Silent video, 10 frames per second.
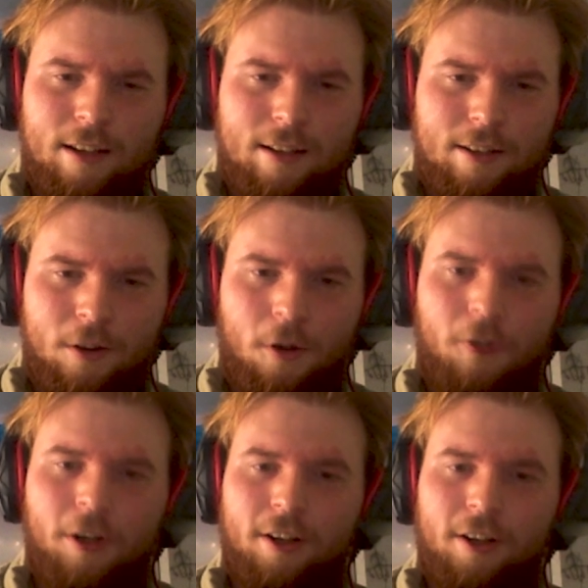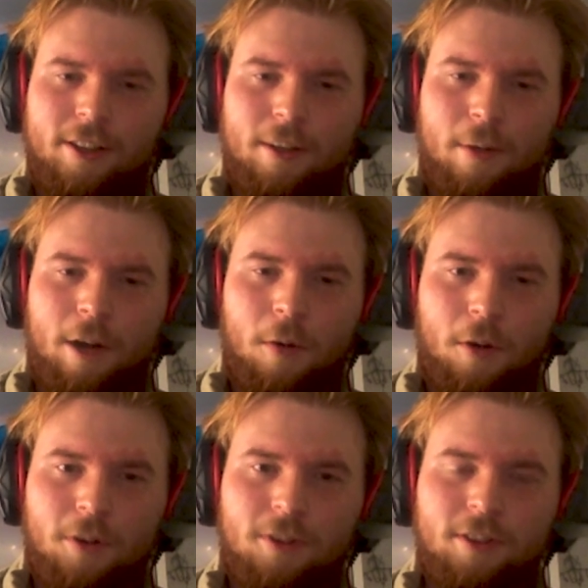Not realizing where I
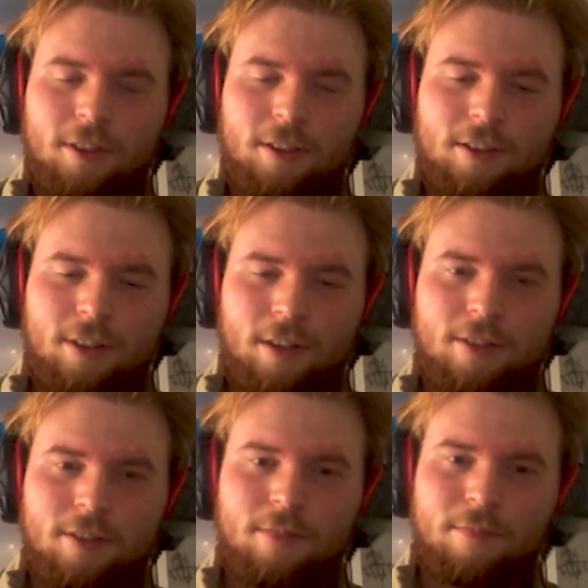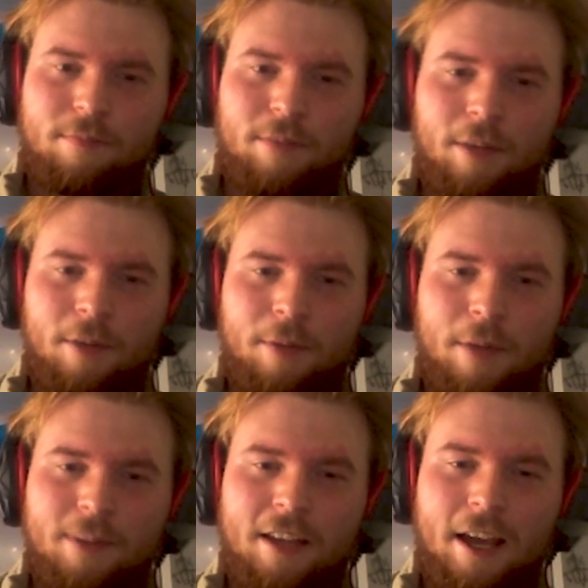was, I decided to pick up the
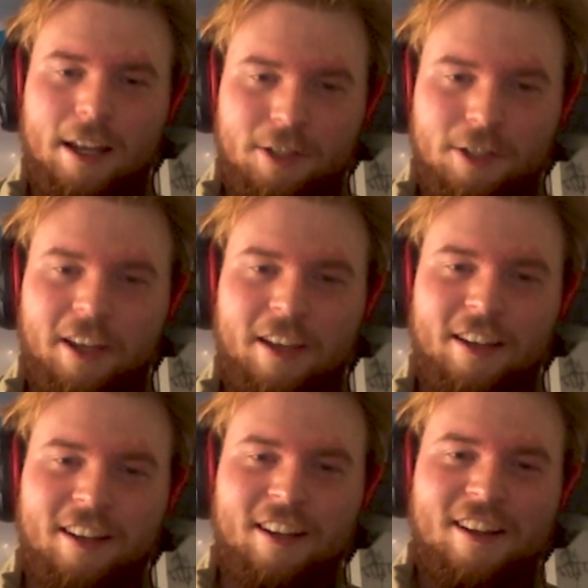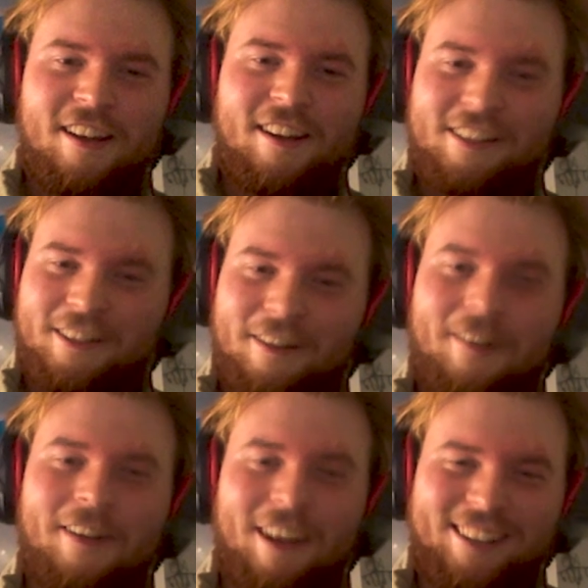Pepsi can, drink it,
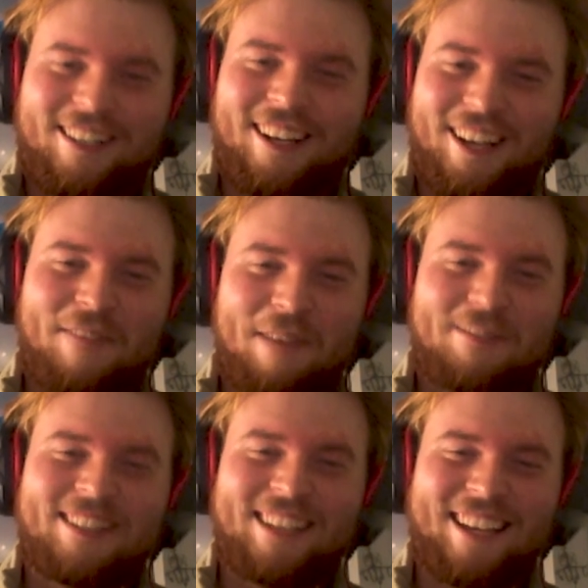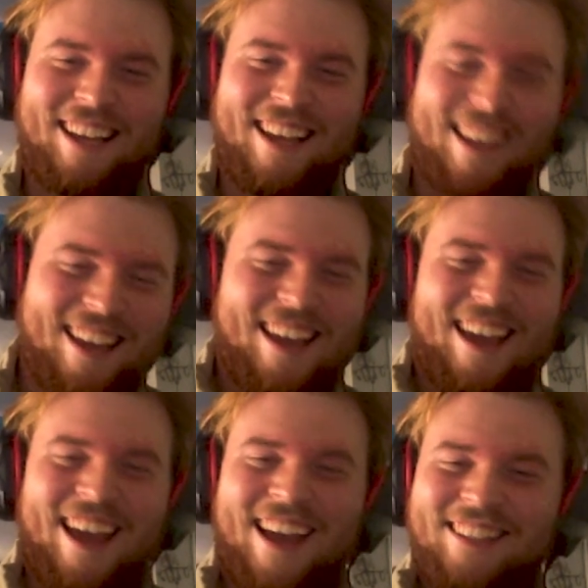because I like Pepsi,
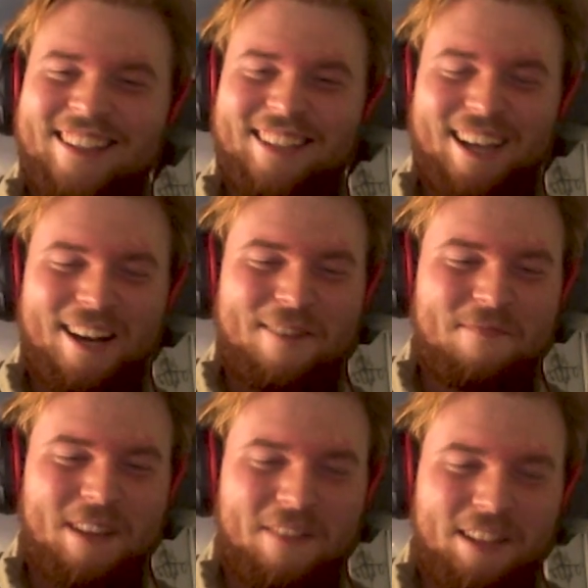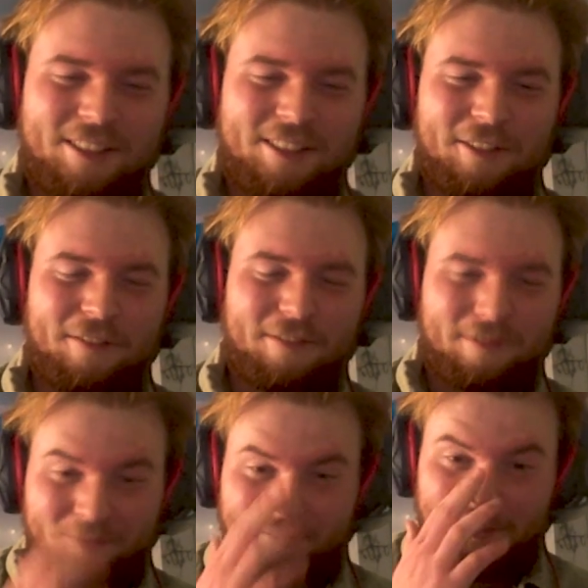and then sort of,
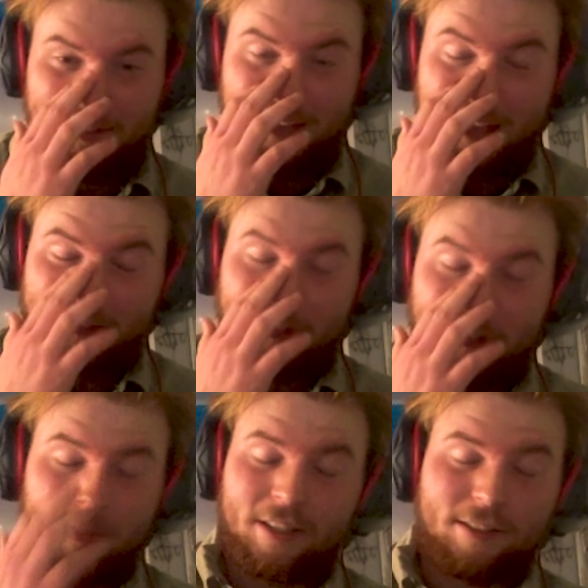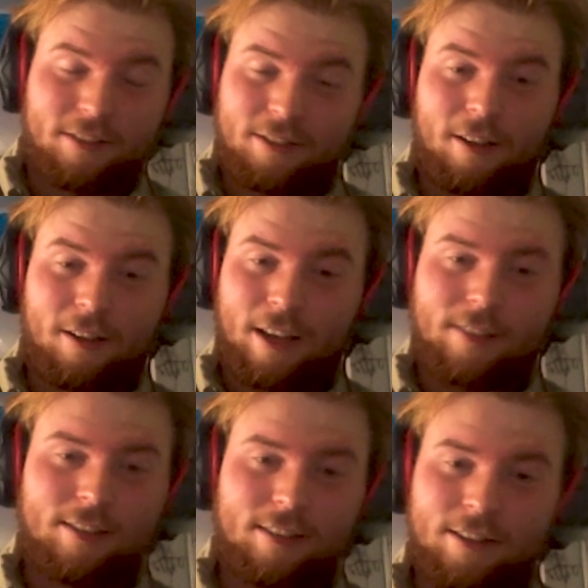yeah, stupidly, sort of
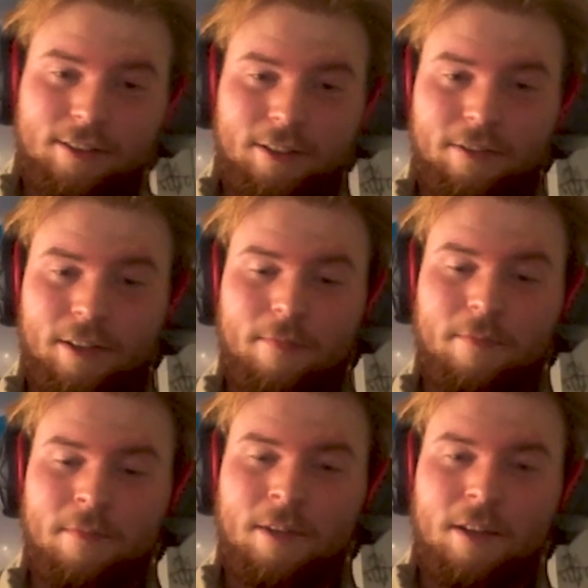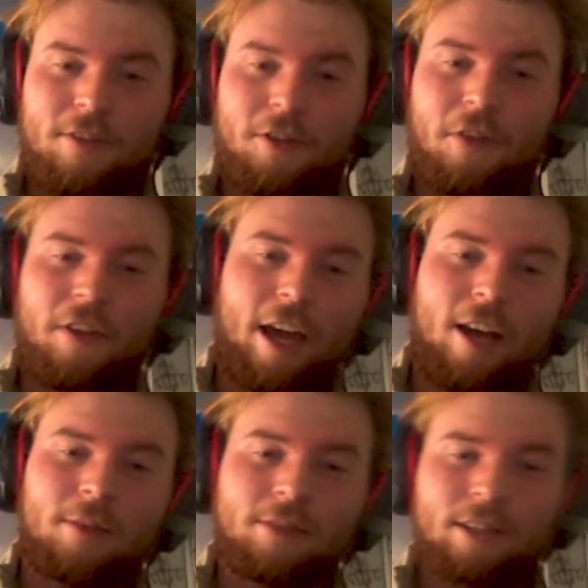sarcastically, sort of turned the
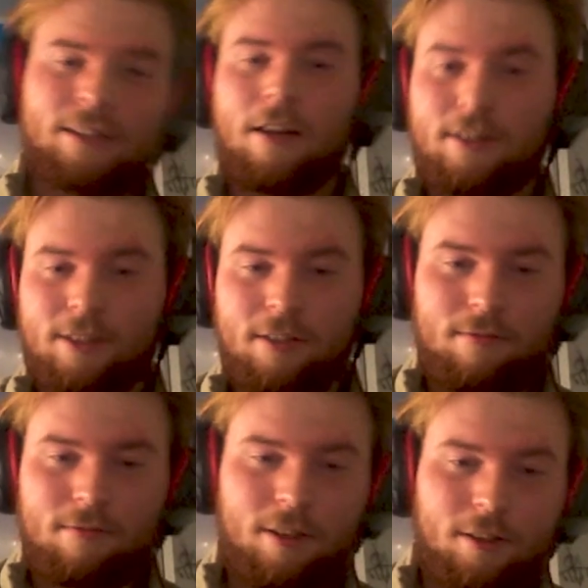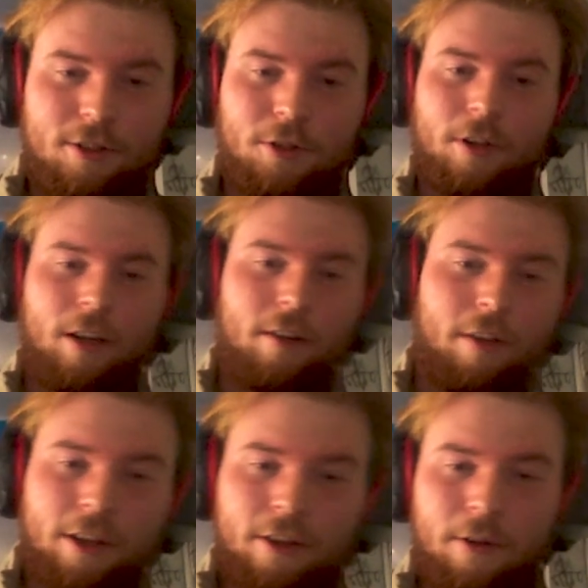can upside down and said, you know, shukran,
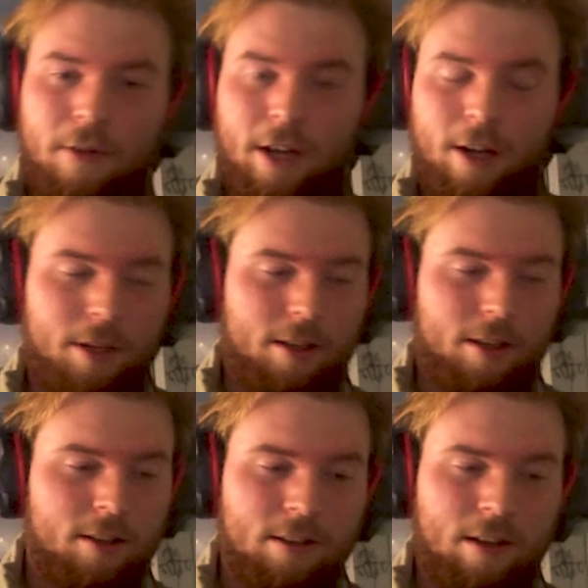thank you, in Arabic, and